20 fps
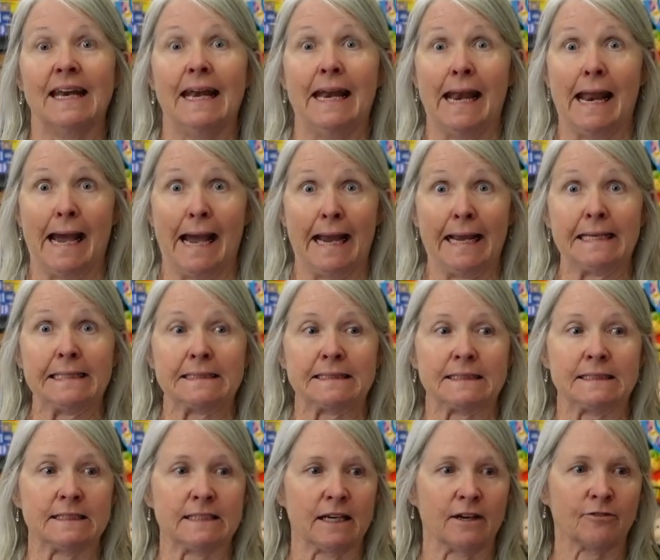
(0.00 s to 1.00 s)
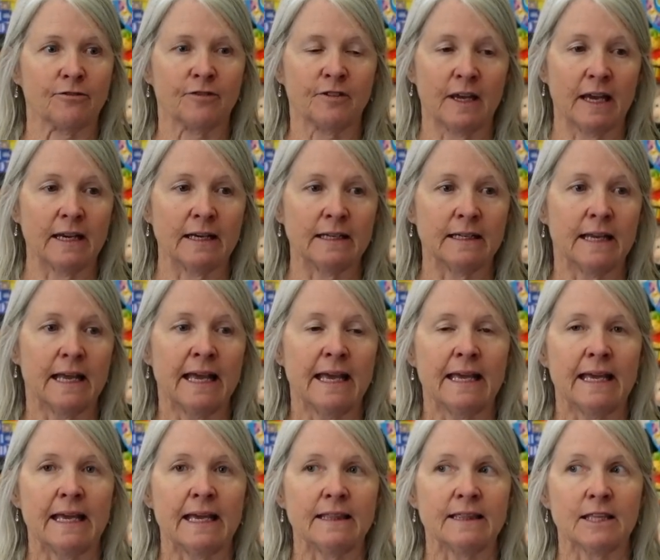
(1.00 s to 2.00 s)
Nice stuff. And
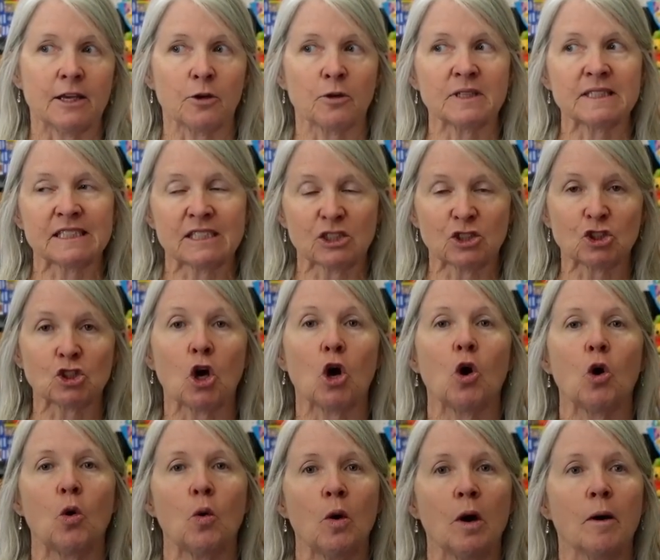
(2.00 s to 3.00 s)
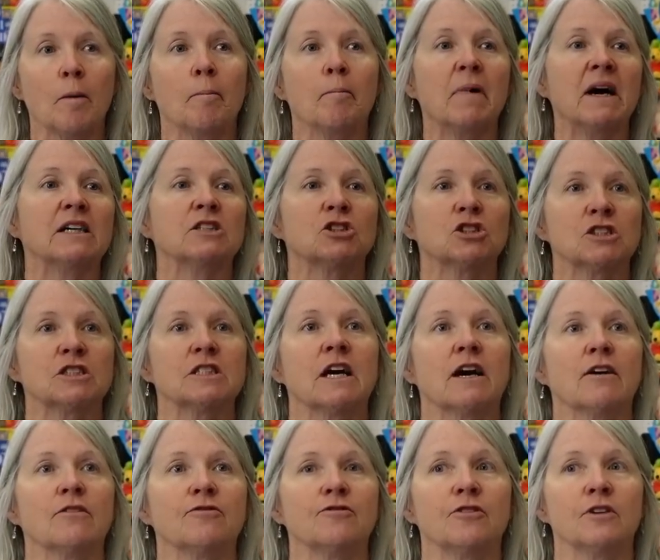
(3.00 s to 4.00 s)
there is so much
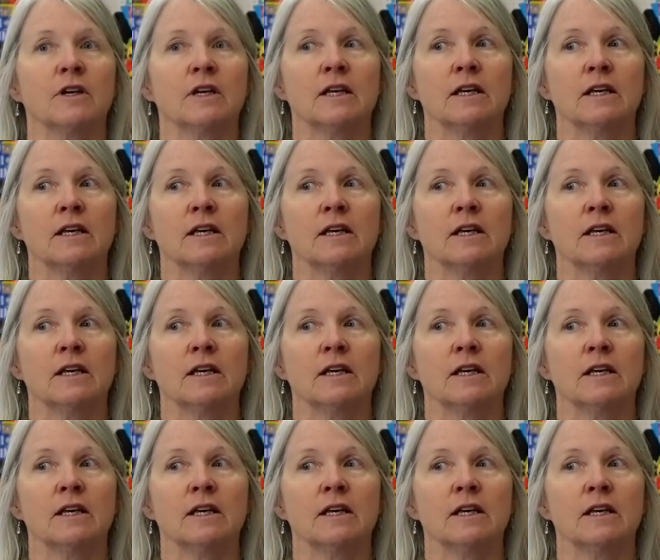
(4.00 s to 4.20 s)
stuff.